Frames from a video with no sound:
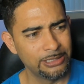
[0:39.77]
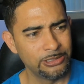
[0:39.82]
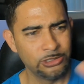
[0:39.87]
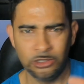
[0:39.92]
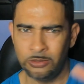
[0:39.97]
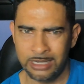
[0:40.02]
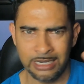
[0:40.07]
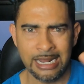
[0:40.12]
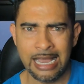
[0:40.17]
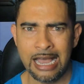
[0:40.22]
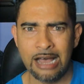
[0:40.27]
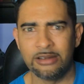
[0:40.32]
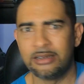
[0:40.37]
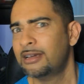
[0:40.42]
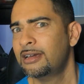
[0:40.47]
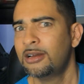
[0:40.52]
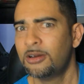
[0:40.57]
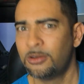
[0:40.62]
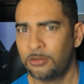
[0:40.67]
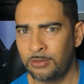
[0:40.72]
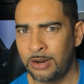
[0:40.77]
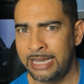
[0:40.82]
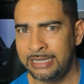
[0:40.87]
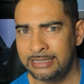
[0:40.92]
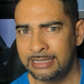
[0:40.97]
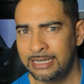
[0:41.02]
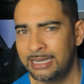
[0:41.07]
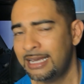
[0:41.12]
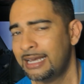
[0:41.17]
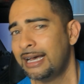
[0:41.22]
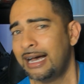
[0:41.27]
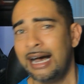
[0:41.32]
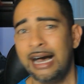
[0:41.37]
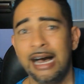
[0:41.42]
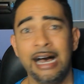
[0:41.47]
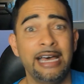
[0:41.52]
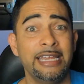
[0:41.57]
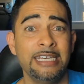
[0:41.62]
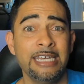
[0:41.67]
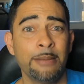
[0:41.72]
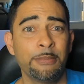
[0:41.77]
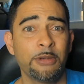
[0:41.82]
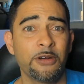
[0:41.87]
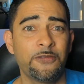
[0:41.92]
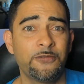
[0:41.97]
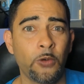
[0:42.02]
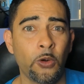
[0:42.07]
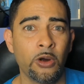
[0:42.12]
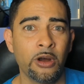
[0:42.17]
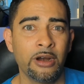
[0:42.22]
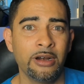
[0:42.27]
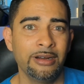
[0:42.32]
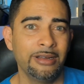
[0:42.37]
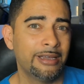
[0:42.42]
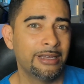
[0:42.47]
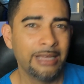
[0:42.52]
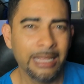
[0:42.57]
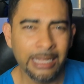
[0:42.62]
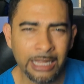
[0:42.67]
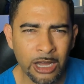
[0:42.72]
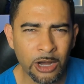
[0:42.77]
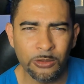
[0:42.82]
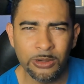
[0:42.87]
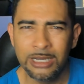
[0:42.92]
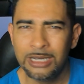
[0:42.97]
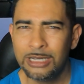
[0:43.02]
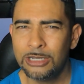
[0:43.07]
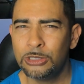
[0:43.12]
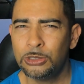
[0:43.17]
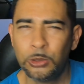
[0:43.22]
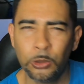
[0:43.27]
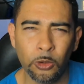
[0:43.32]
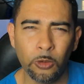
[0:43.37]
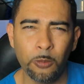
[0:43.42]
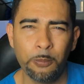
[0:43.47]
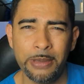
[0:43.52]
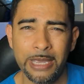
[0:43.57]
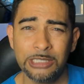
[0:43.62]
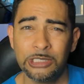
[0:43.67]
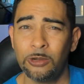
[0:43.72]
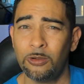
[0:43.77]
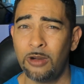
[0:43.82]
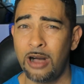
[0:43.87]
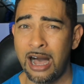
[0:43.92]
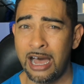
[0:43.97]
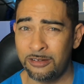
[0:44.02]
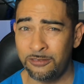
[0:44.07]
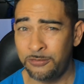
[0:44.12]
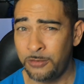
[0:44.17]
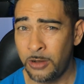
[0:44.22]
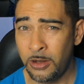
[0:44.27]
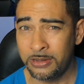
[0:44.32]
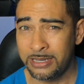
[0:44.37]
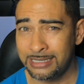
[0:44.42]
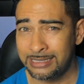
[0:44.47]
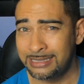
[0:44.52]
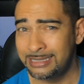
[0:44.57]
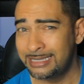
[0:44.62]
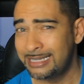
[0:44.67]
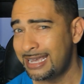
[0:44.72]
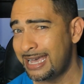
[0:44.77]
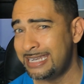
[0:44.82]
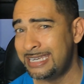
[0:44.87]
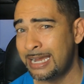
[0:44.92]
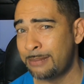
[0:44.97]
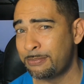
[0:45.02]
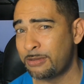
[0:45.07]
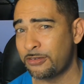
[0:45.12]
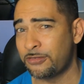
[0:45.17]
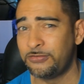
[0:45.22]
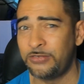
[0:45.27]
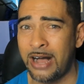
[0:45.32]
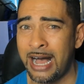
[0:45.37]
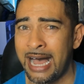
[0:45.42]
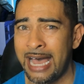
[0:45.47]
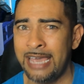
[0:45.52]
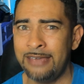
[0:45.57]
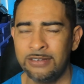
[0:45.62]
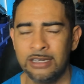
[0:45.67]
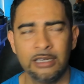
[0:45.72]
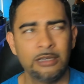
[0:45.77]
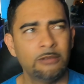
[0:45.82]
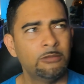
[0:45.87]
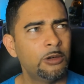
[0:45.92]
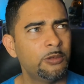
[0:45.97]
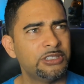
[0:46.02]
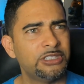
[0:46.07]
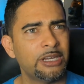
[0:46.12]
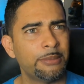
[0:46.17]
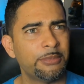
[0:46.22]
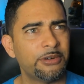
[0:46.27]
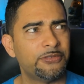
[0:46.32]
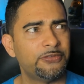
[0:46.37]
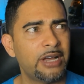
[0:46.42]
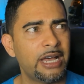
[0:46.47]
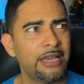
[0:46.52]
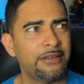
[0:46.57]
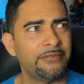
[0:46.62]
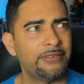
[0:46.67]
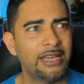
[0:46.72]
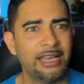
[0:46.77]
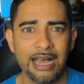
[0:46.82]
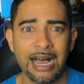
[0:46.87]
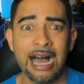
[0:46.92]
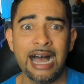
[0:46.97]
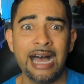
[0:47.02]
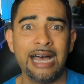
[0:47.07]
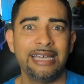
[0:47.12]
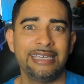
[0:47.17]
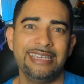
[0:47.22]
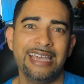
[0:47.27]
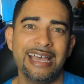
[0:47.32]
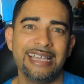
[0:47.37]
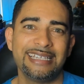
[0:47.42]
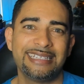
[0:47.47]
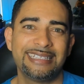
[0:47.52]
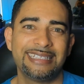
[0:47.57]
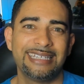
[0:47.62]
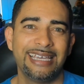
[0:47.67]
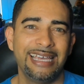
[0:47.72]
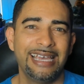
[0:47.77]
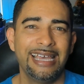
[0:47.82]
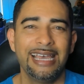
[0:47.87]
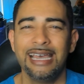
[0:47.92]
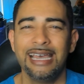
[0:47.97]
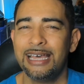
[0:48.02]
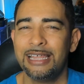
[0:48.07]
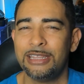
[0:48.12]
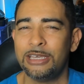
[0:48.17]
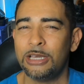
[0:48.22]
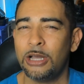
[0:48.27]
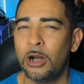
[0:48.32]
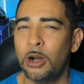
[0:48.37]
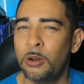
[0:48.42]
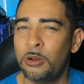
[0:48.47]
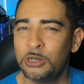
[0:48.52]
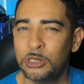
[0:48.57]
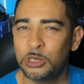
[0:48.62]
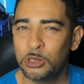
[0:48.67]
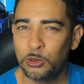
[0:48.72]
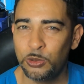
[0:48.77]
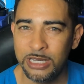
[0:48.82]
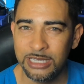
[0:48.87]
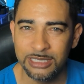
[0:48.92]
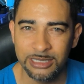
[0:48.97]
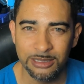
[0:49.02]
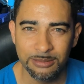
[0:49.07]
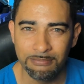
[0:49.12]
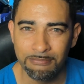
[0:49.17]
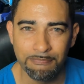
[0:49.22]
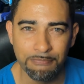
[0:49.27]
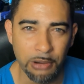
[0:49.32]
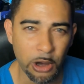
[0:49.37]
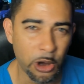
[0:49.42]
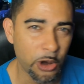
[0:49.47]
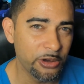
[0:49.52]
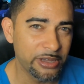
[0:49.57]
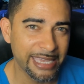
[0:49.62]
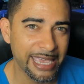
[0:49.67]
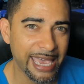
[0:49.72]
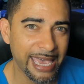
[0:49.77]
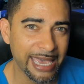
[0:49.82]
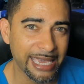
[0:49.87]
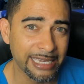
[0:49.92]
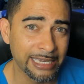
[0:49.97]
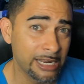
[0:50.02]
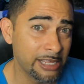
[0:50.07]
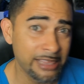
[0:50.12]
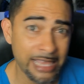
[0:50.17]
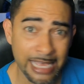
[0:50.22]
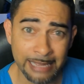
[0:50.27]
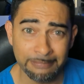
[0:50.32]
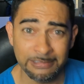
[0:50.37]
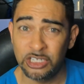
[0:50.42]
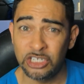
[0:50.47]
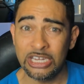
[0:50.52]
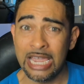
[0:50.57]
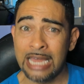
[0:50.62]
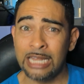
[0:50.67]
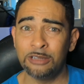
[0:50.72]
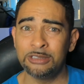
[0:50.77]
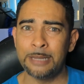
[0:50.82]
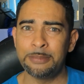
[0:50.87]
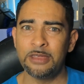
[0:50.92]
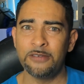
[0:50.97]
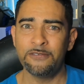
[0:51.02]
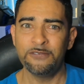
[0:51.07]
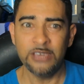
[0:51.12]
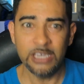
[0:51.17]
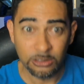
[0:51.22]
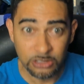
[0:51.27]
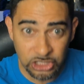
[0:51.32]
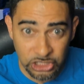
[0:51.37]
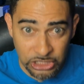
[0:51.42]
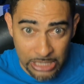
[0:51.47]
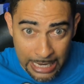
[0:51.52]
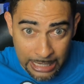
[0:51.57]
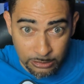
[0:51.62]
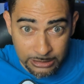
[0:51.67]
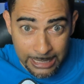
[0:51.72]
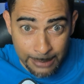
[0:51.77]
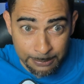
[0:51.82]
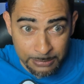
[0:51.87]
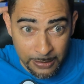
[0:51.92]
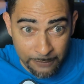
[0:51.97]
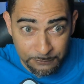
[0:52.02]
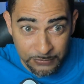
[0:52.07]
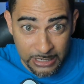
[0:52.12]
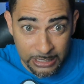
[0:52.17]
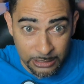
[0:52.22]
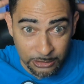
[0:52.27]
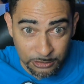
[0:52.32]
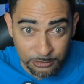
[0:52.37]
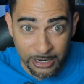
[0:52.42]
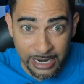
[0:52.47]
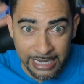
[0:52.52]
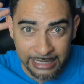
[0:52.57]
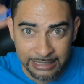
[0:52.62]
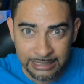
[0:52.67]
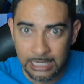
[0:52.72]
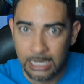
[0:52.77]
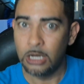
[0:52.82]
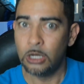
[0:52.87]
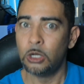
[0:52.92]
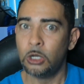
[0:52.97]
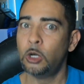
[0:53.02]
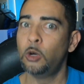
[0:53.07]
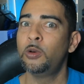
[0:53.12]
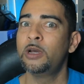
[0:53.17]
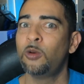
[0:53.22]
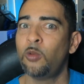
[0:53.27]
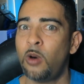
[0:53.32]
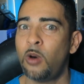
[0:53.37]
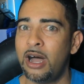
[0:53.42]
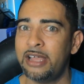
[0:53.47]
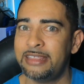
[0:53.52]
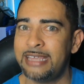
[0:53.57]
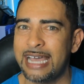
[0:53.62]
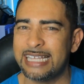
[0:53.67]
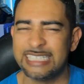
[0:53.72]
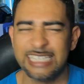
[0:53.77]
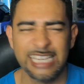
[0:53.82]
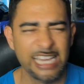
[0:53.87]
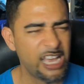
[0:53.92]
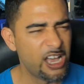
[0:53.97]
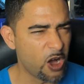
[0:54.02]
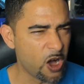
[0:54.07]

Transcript: Zoom in and out, right? Uh, number four, hello, dual pixel autofocus. And number five, what was number five? Ah, yes, the oh sweet bokeh. You know, that shallow depth of field, shallow depth of field, right? Who wouldn't want that?